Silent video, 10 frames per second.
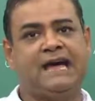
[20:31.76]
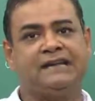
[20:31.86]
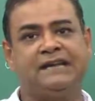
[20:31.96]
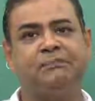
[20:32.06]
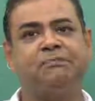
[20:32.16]

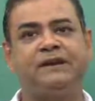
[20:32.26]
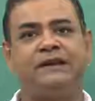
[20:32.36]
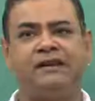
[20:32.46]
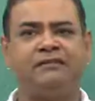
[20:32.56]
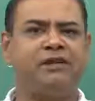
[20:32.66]
and keep
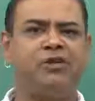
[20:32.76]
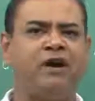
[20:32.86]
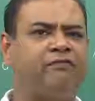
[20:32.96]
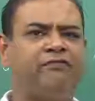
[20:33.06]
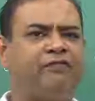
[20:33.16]
it, and
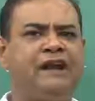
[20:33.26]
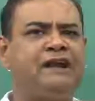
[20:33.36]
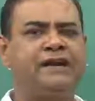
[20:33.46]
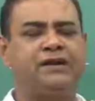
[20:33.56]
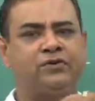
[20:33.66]
you have
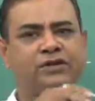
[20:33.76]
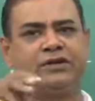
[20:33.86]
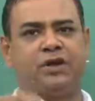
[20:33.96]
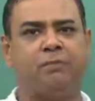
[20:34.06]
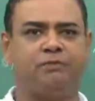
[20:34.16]
filled it to
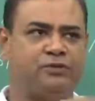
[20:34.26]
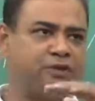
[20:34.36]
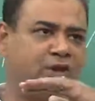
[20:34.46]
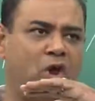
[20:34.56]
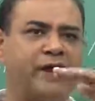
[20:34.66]
the top,
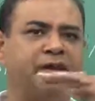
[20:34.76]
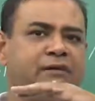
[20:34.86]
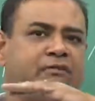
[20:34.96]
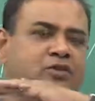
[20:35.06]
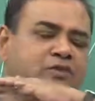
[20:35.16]
to the
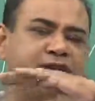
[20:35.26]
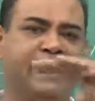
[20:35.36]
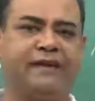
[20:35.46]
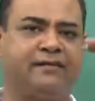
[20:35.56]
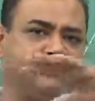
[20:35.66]

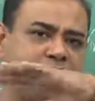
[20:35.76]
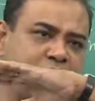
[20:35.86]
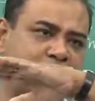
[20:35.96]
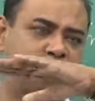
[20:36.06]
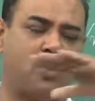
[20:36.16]
neck,
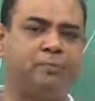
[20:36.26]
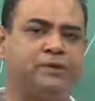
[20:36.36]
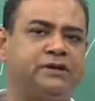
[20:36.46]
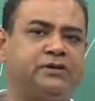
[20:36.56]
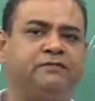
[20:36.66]
to the
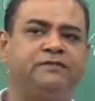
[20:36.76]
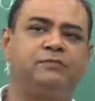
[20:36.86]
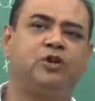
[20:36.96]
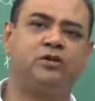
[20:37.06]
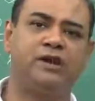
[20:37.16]
top part of
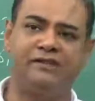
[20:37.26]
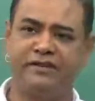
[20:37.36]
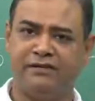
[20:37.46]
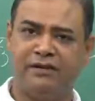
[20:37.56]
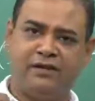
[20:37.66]
the bottle,
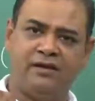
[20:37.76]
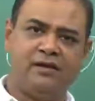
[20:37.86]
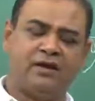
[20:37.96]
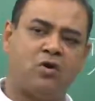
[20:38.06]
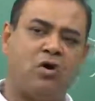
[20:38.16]
and then
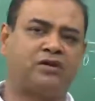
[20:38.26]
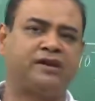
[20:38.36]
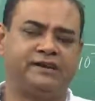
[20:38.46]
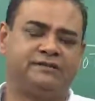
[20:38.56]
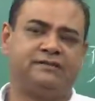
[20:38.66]

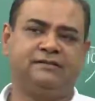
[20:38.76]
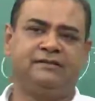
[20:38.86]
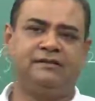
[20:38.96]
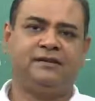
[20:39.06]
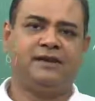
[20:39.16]
cork it,
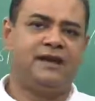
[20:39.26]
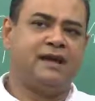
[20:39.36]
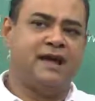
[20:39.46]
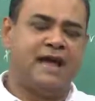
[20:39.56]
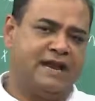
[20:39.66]

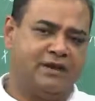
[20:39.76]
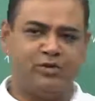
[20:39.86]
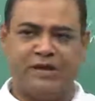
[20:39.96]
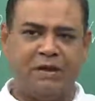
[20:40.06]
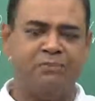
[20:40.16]

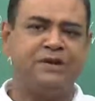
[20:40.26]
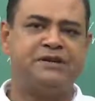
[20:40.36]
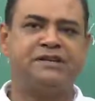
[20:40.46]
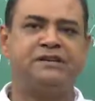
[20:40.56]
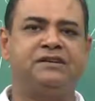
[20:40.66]
and you keep
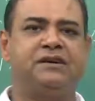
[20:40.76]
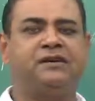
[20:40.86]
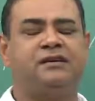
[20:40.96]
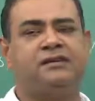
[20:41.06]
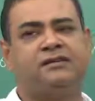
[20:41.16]
it
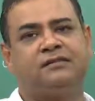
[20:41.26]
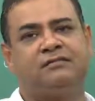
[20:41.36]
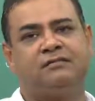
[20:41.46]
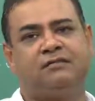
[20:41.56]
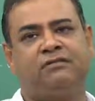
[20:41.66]
in
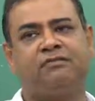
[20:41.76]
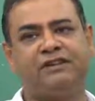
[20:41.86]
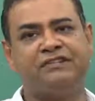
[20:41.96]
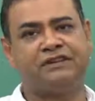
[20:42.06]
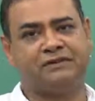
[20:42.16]

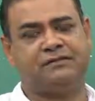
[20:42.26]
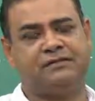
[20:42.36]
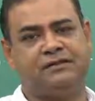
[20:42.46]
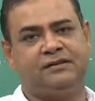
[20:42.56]
freezer,